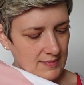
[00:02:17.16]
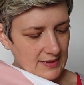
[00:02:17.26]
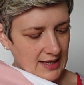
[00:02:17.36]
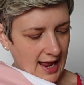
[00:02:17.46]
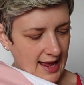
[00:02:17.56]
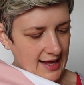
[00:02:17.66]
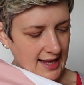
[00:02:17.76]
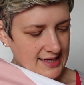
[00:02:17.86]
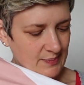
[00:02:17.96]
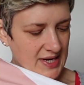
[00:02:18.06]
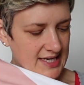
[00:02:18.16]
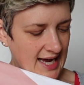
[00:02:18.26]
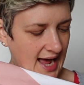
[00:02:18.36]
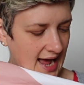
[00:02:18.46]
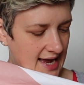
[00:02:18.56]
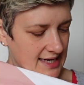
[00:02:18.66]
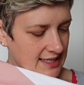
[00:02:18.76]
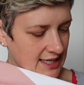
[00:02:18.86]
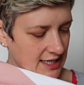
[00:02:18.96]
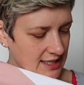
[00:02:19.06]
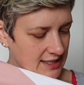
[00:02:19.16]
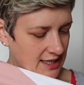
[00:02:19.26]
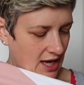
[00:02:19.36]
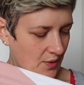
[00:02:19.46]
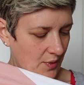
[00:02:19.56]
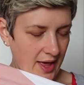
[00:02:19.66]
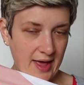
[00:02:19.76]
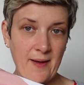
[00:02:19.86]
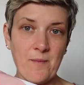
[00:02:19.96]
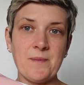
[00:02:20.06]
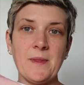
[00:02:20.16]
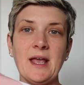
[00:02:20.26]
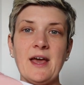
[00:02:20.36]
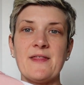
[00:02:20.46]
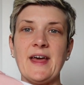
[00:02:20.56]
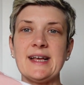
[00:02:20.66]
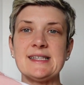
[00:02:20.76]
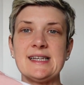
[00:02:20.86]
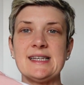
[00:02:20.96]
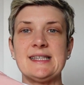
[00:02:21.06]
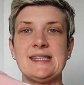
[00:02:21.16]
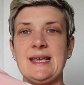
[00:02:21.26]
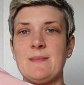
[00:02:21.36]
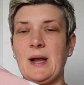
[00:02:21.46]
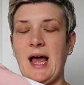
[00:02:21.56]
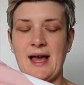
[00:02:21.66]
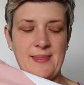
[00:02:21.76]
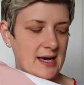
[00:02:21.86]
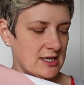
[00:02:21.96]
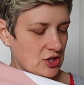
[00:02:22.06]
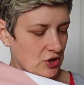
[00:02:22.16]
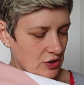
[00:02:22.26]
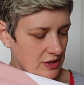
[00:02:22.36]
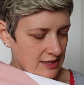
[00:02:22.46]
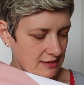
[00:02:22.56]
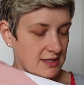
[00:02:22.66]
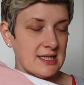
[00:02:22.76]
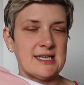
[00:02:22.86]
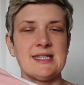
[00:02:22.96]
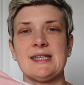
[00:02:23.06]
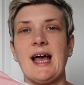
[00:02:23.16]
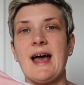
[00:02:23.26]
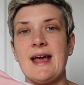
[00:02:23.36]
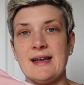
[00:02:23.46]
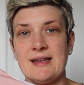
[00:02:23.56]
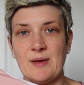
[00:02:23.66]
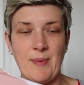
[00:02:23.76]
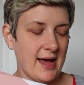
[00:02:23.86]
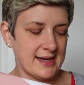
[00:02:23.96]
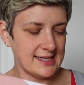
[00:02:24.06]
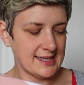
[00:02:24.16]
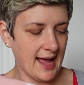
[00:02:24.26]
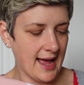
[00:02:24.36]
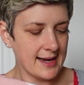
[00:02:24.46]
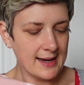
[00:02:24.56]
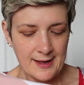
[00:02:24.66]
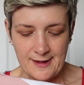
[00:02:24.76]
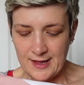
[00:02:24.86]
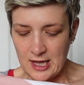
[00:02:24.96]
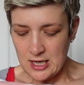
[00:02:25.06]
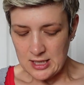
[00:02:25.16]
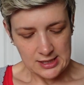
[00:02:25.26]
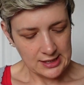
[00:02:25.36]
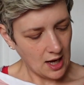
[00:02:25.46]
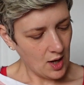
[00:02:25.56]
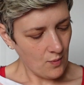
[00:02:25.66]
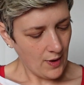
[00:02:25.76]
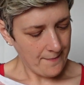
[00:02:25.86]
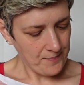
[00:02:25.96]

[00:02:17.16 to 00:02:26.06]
like it's been dyed, so that isn't a seam line, that's just the design, the pattern design. So,